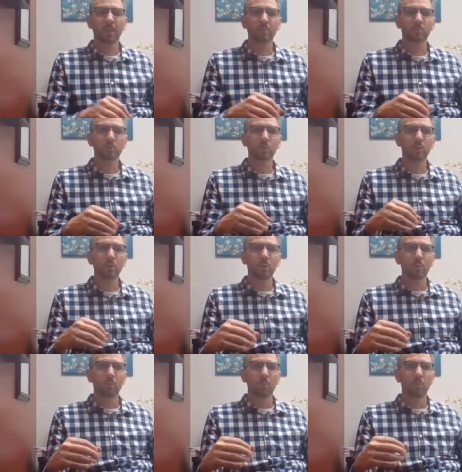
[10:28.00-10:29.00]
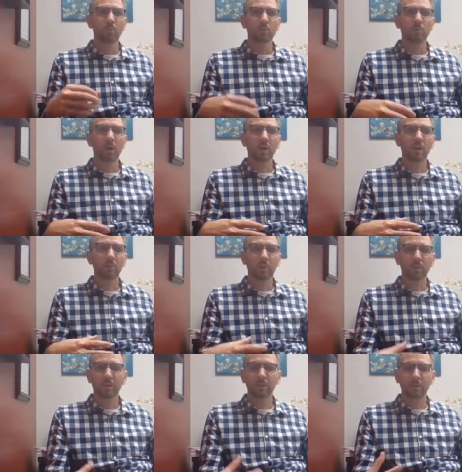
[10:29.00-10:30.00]
So when we're talking
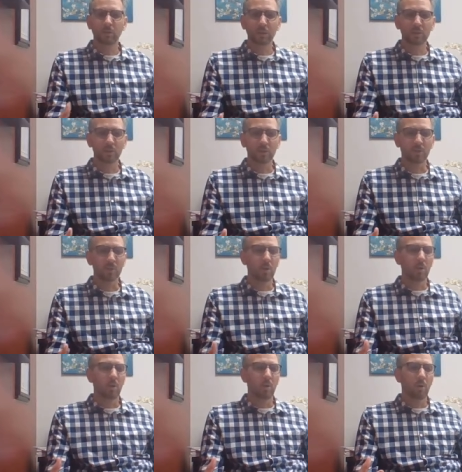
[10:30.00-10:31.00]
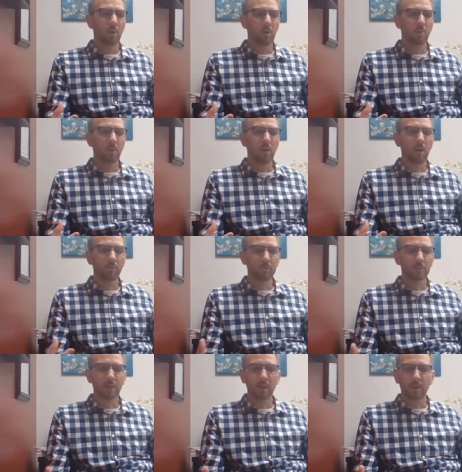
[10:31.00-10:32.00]
about integration,
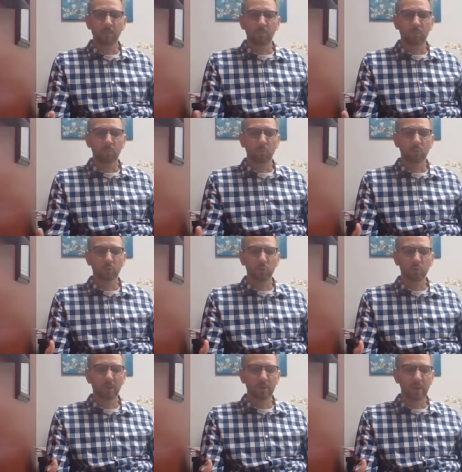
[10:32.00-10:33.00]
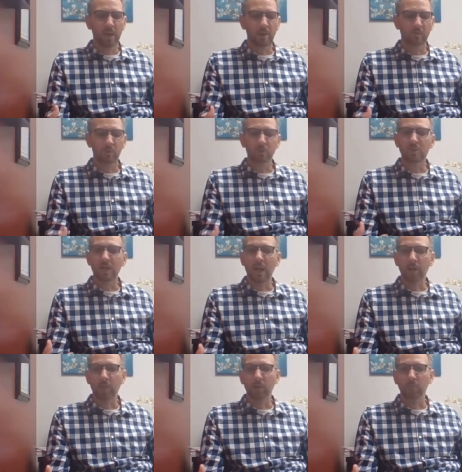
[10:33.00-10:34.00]
oftentimes we're trying to have this
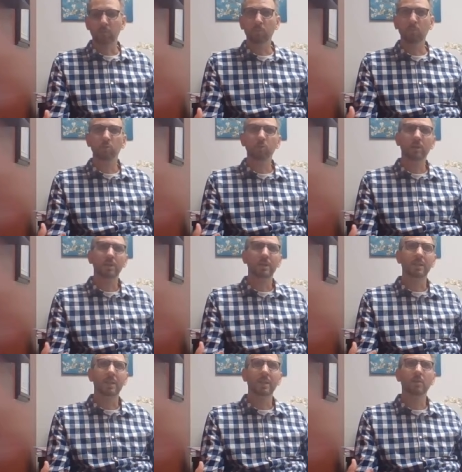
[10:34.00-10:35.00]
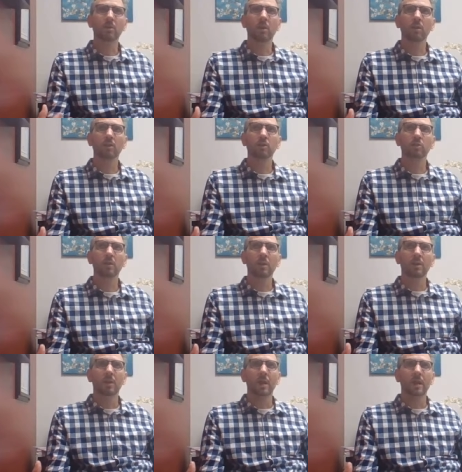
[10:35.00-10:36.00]
dialogue where we're trying to gain knowledge
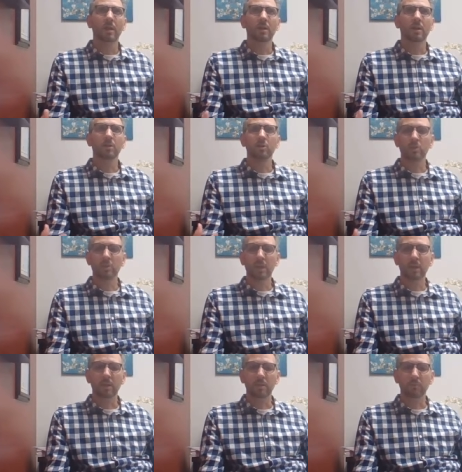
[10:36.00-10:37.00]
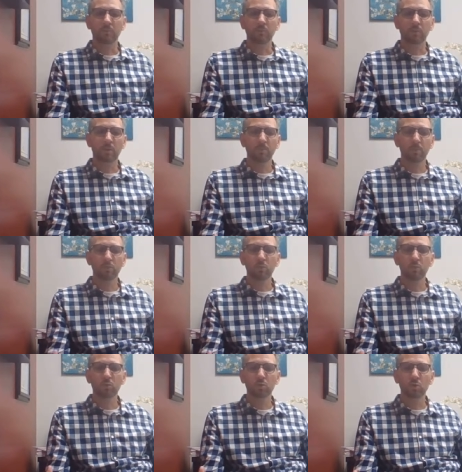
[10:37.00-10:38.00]
and understanding from the
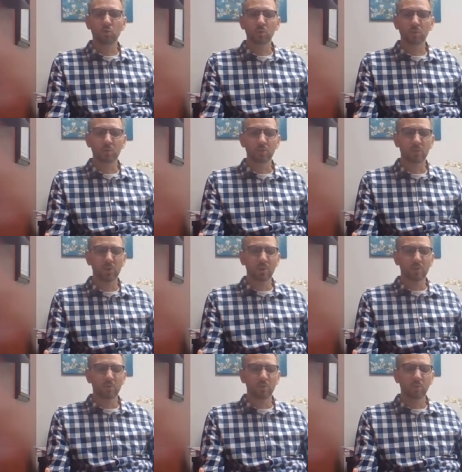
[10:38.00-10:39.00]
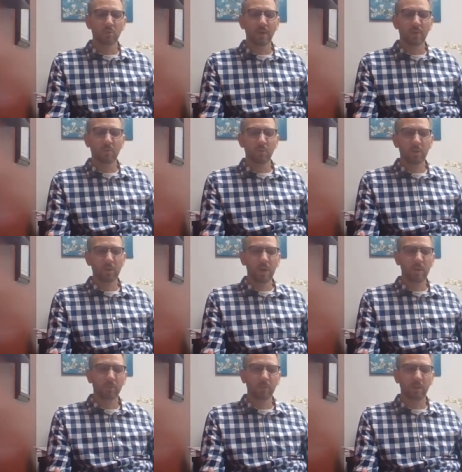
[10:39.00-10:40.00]
two sources so that we
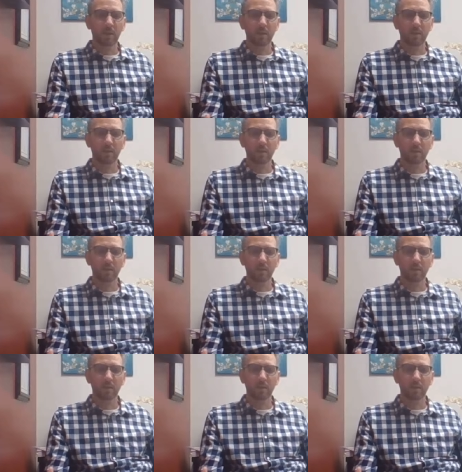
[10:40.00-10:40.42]
have a